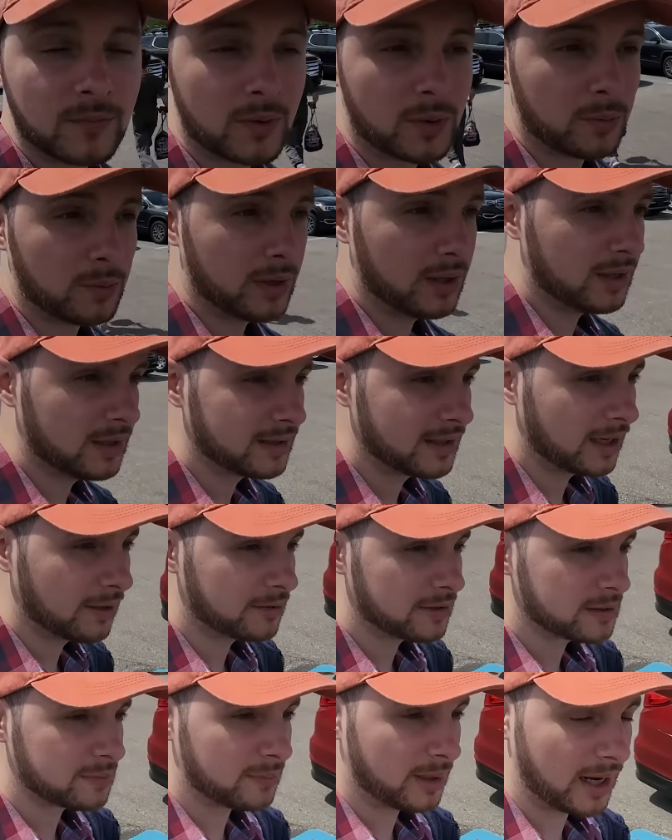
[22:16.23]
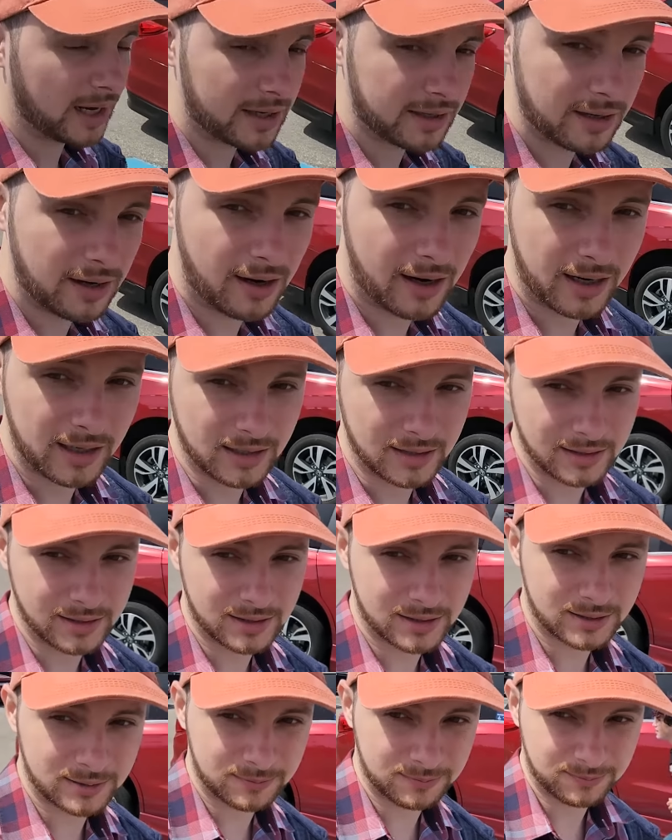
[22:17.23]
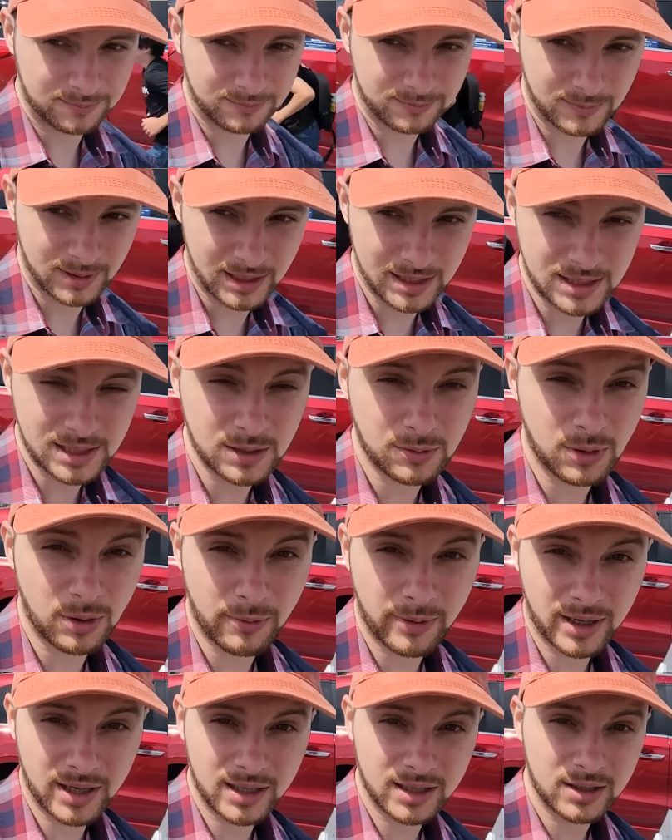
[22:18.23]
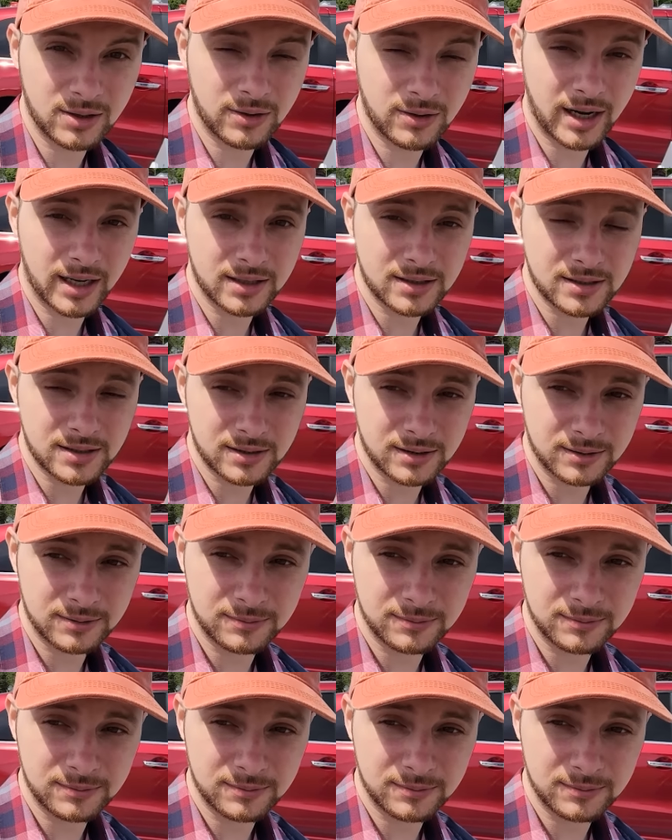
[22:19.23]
Well, that was Mackinac Islands let's see where we're gonna go next.